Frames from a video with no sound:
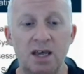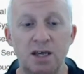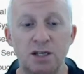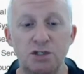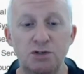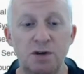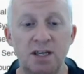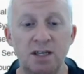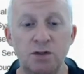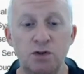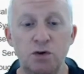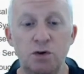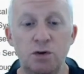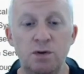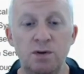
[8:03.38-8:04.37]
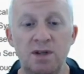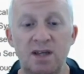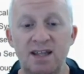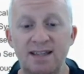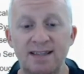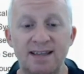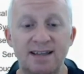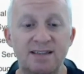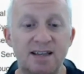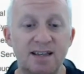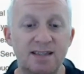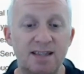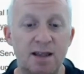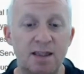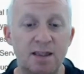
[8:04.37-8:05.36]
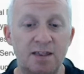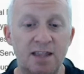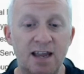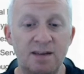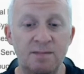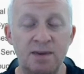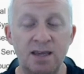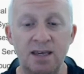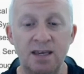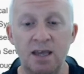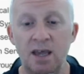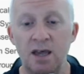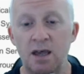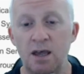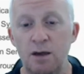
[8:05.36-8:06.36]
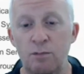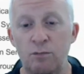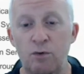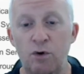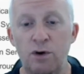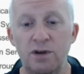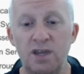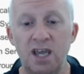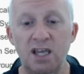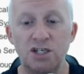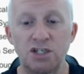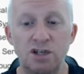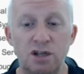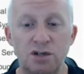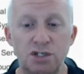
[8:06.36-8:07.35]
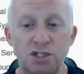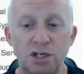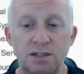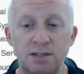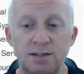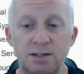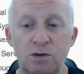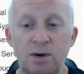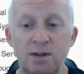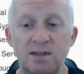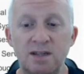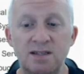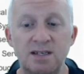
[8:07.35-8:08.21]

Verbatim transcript: Trading tool, data dynamic, brokerage solutions, quantitative